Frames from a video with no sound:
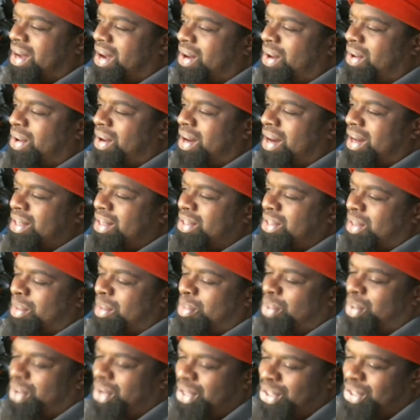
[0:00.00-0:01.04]
Alright, so I'm
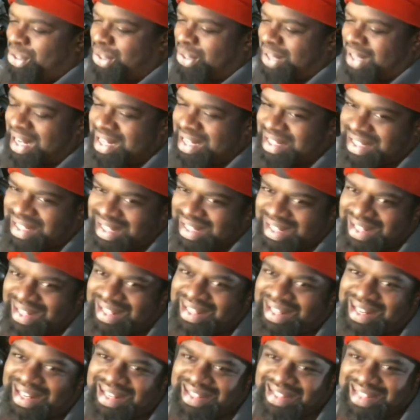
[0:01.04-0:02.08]
pretty sure that's it.
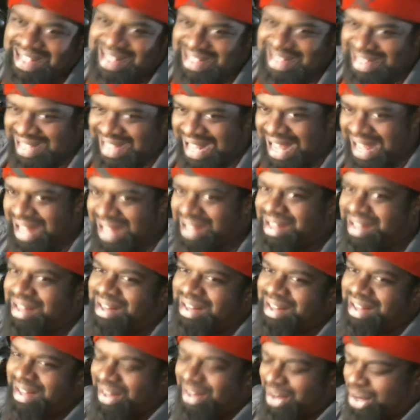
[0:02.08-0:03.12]
That's the end.
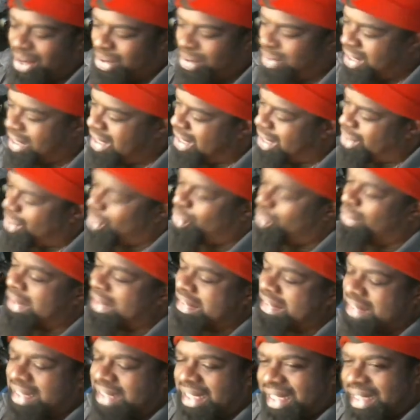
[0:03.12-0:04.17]
Alright, now the rest
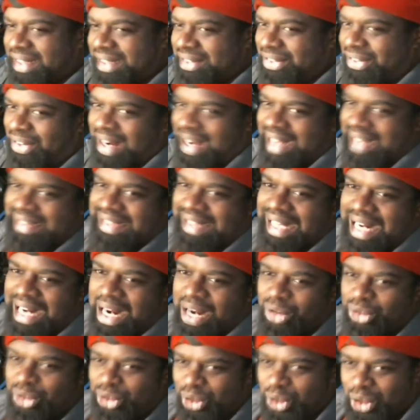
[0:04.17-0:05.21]
of these are not 10
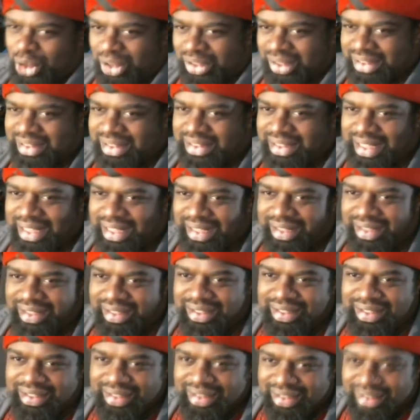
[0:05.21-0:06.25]
hours long and shit.
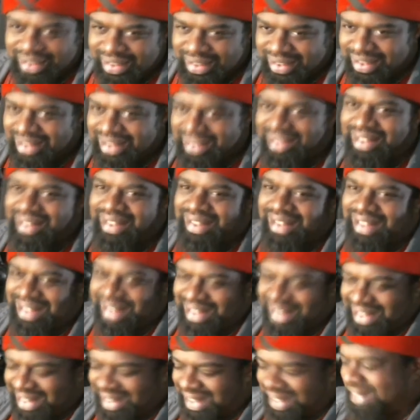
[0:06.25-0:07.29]

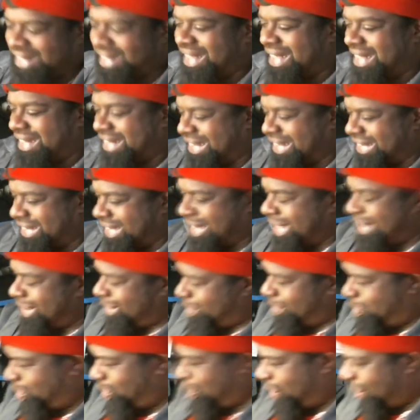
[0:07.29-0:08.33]
Let's just keep
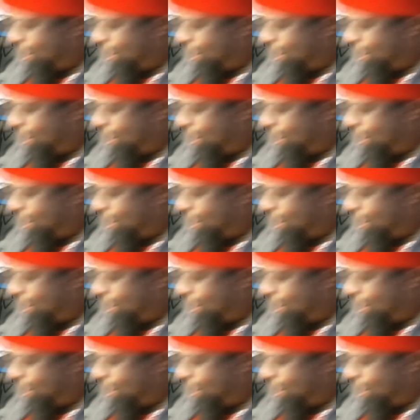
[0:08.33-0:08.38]
the ball